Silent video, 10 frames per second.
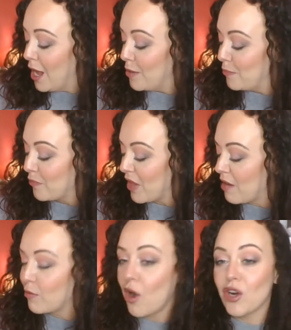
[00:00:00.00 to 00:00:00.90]

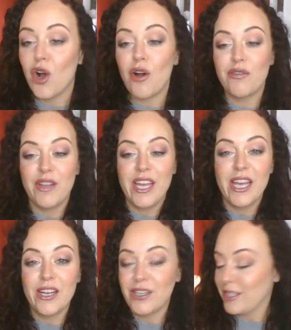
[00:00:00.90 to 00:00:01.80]
I've got a coffee
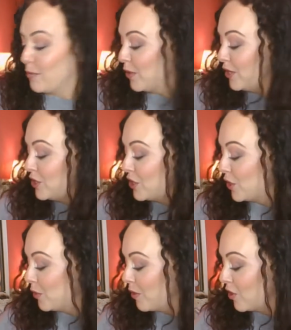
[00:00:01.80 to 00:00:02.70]
here because I'm going to
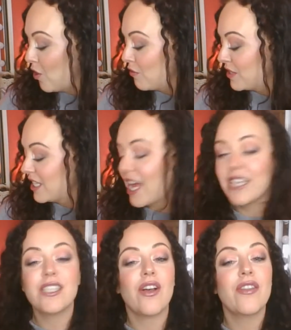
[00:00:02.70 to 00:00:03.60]
do a coffee
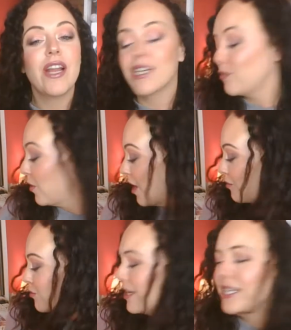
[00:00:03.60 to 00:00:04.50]
test on the next one.
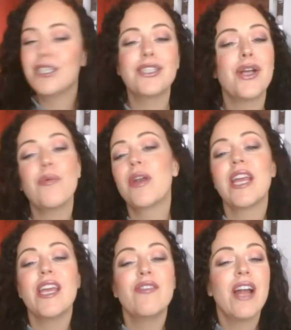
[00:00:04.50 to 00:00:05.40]
I really just don't want
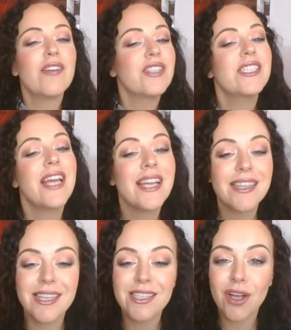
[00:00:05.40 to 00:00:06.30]
to even have to
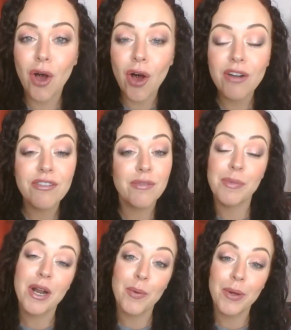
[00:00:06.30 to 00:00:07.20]
take this off,
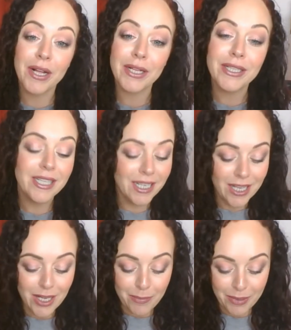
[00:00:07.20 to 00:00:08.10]
but I will,
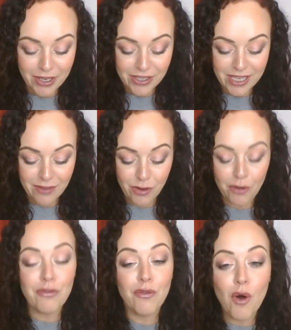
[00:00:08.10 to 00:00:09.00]
because I've
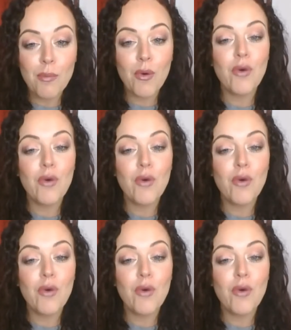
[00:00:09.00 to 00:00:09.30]
got four